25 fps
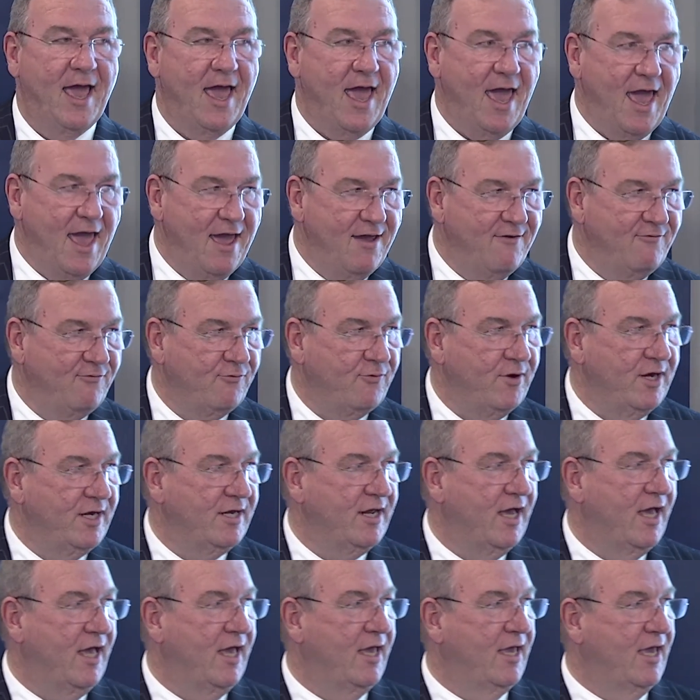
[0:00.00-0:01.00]
every
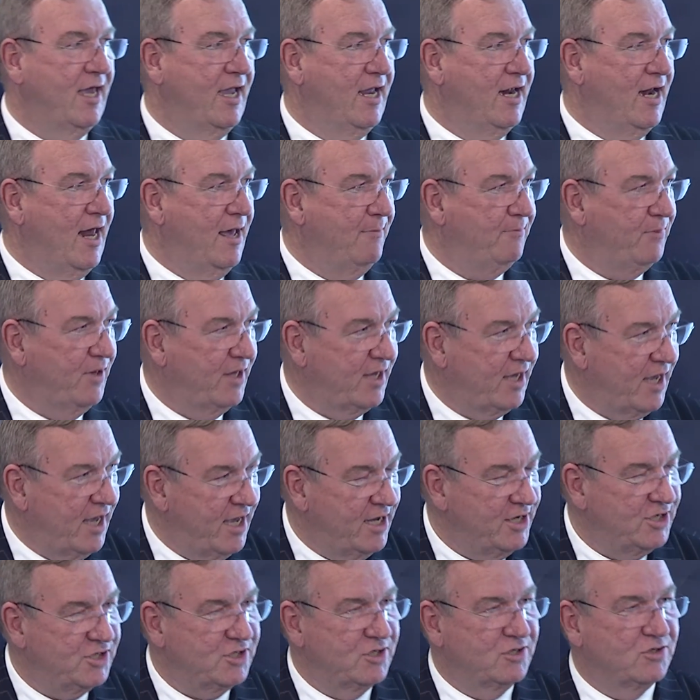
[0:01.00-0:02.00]
day in
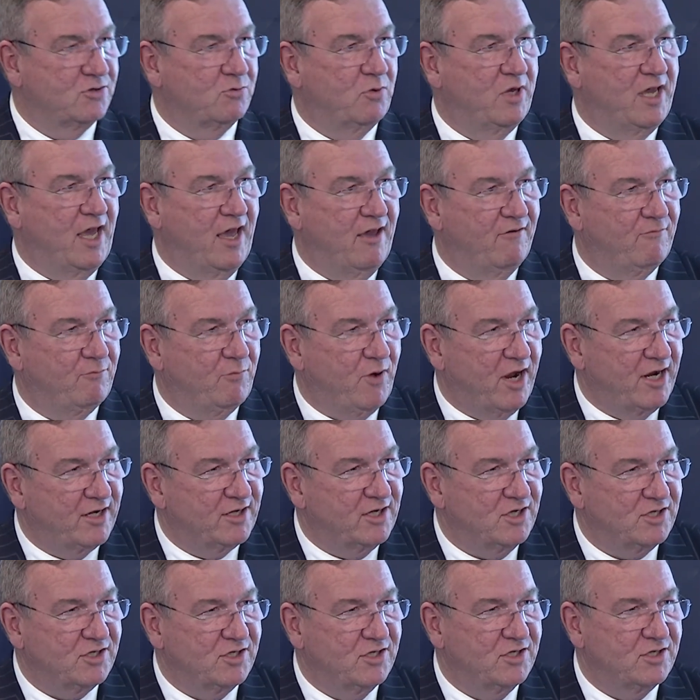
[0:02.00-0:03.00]
applications we have
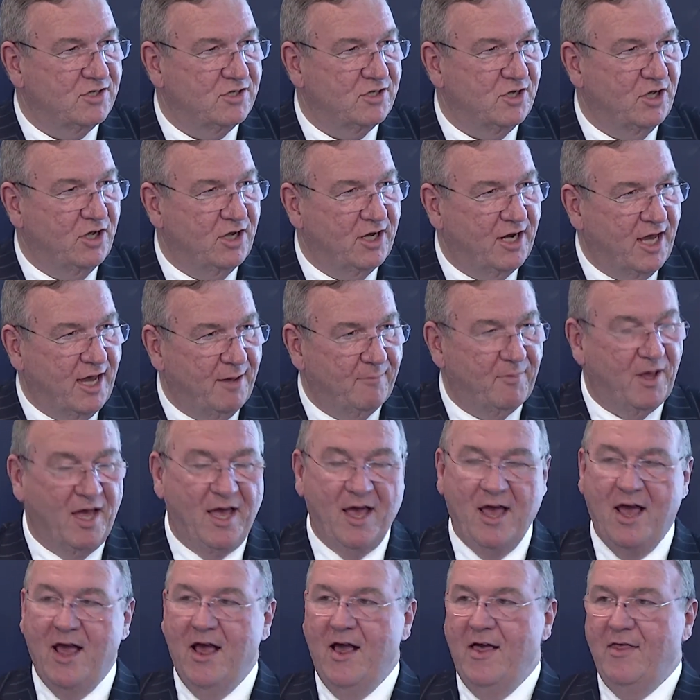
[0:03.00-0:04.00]
practitioners turn up.
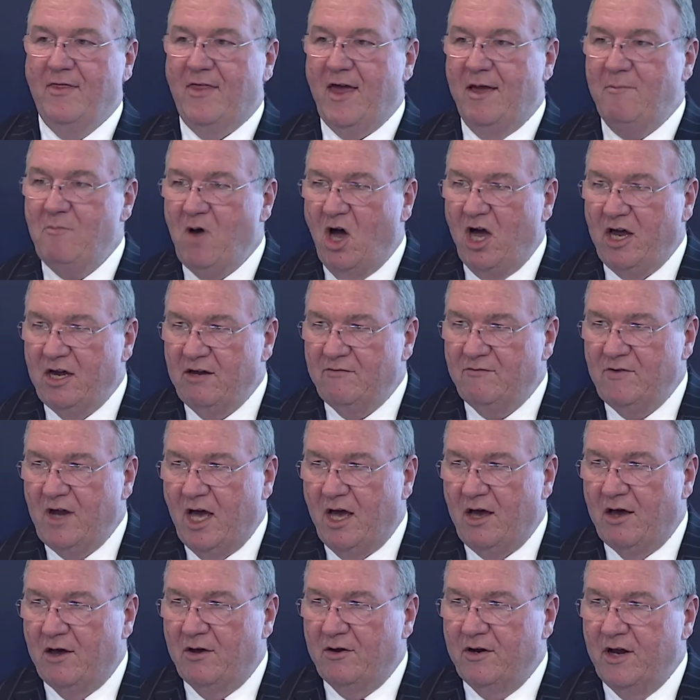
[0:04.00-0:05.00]
They might have
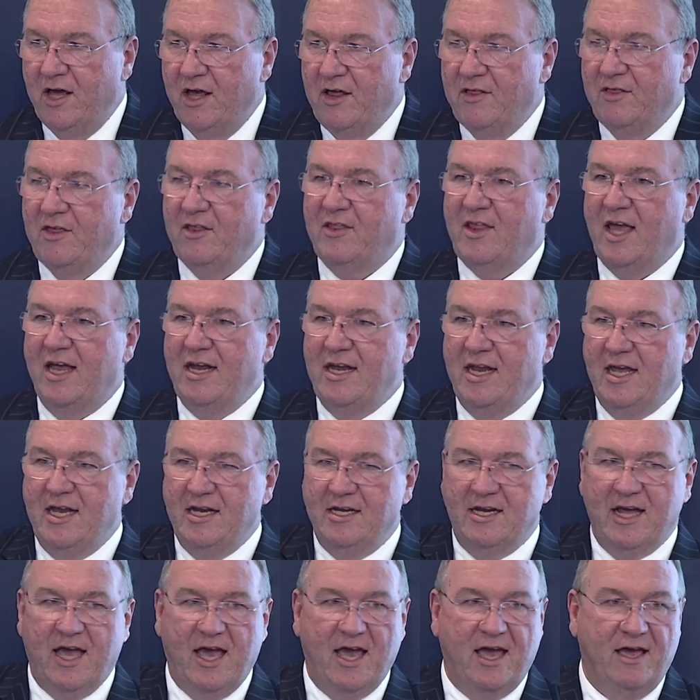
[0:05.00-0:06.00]
known that they need
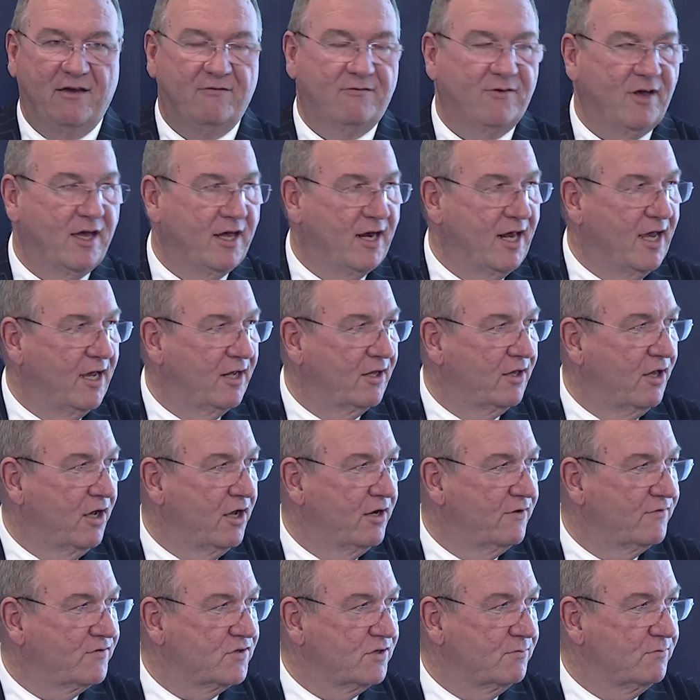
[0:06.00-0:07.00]
to have an outline
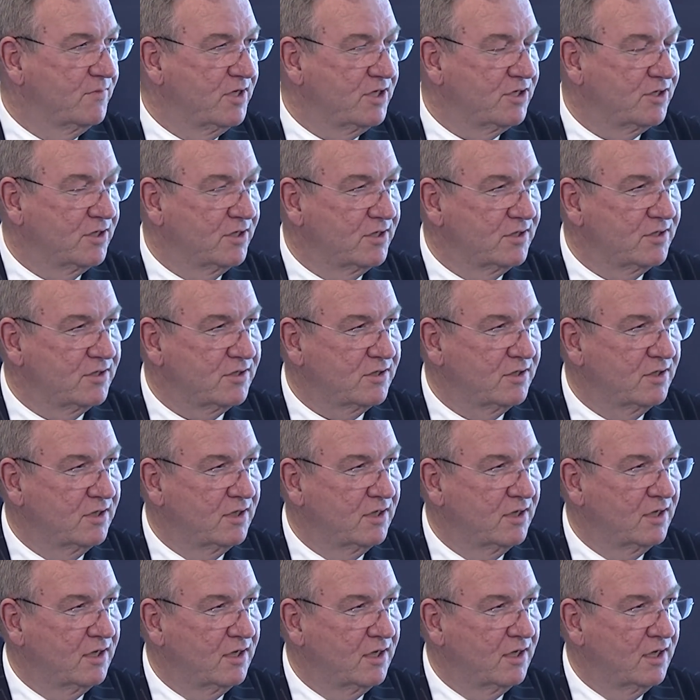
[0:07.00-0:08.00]
of submissions,
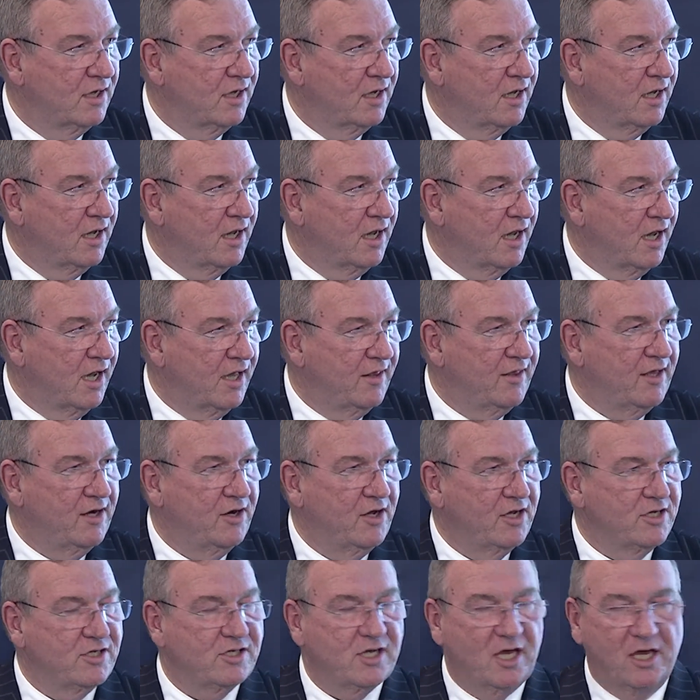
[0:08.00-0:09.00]
and then
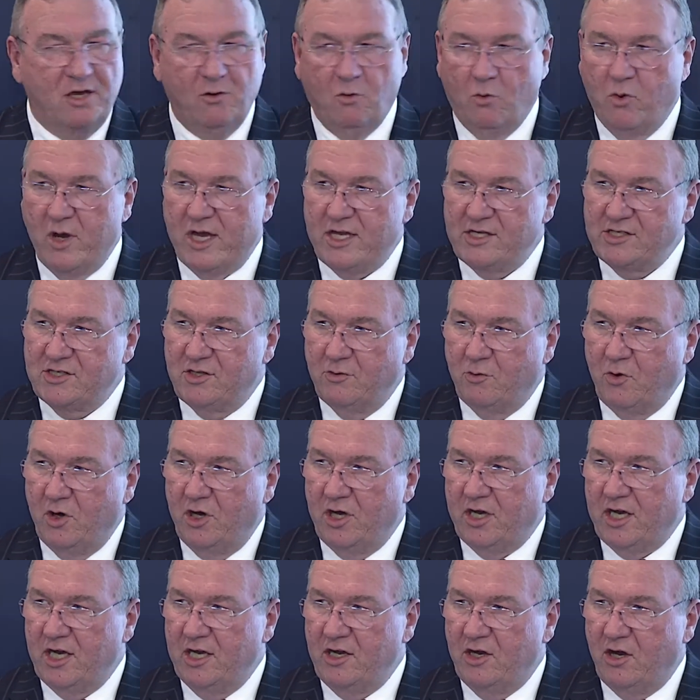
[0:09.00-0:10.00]
I say, where's the
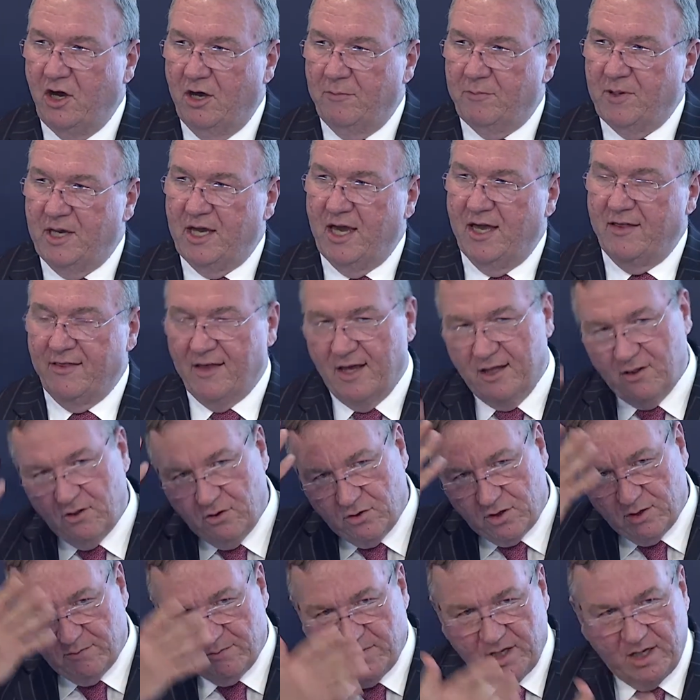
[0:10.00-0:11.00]
working copy? And they
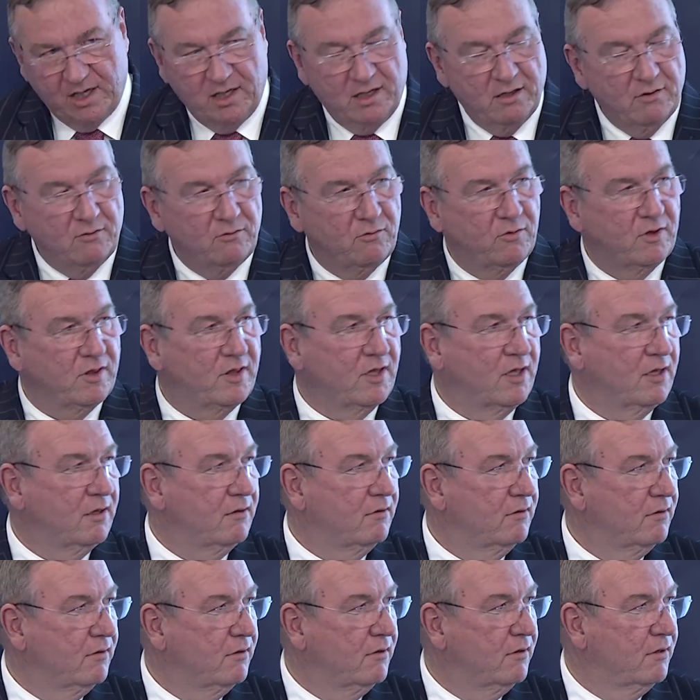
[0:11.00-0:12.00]
look at me with
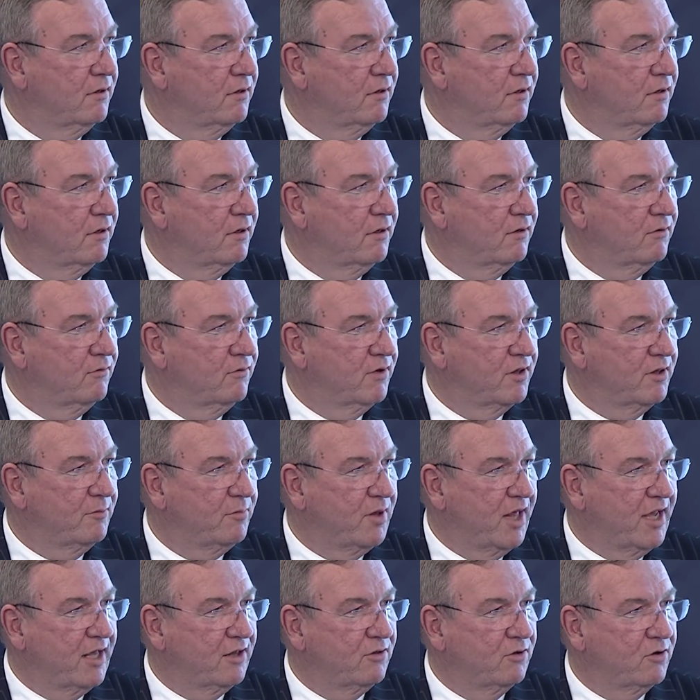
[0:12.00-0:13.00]
a
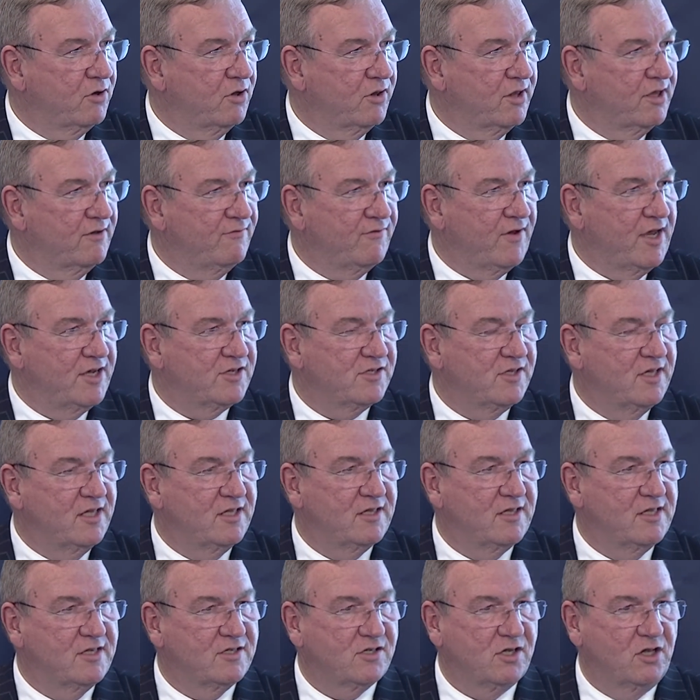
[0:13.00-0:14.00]
blank look on their face, and then
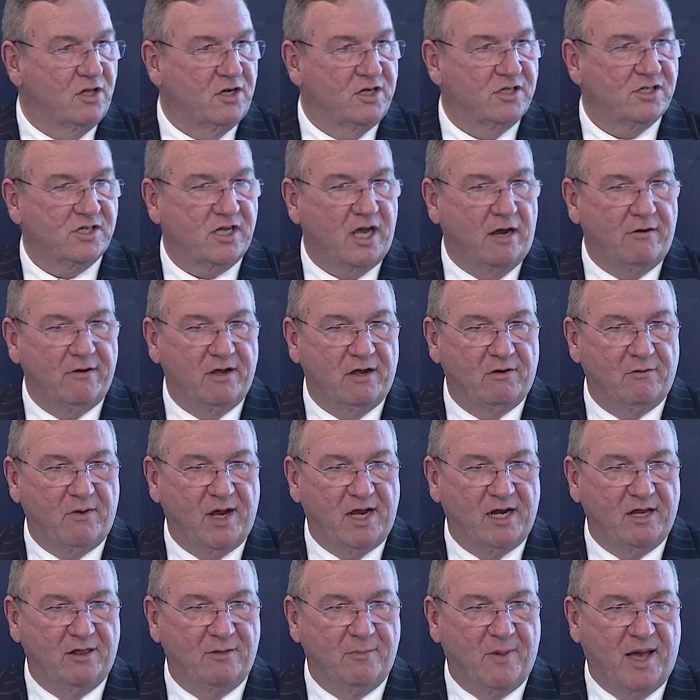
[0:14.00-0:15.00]
there's a lot of scurrying
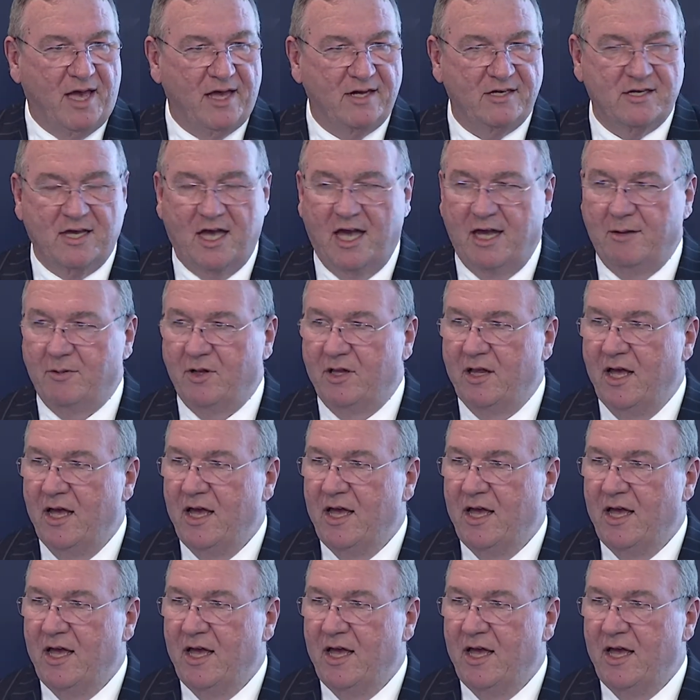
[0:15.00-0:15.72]
around at the bar table